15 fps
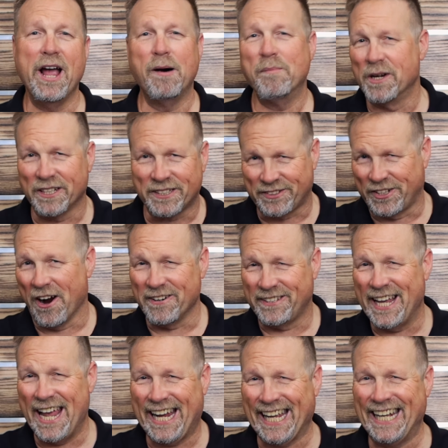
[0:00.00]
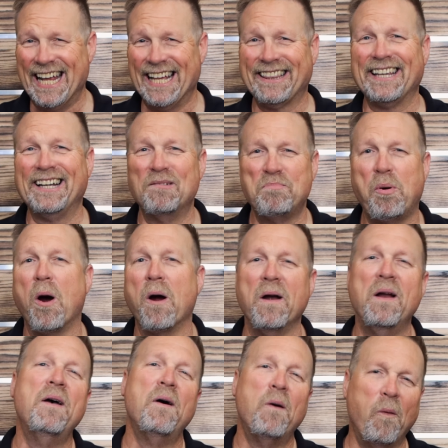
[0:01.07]
I'm going to start taking that thing
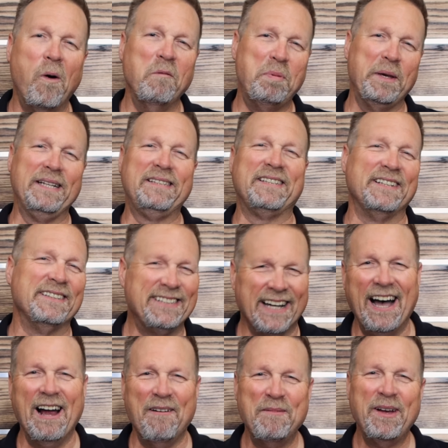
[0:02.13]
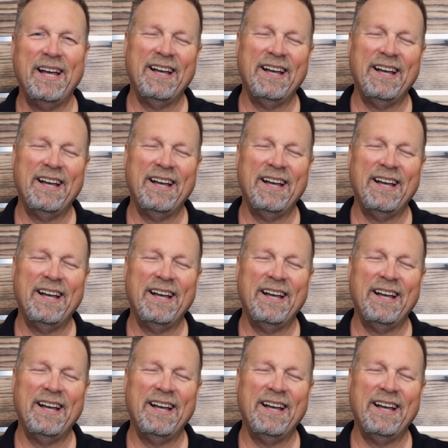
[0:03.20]
apart one piece at a time.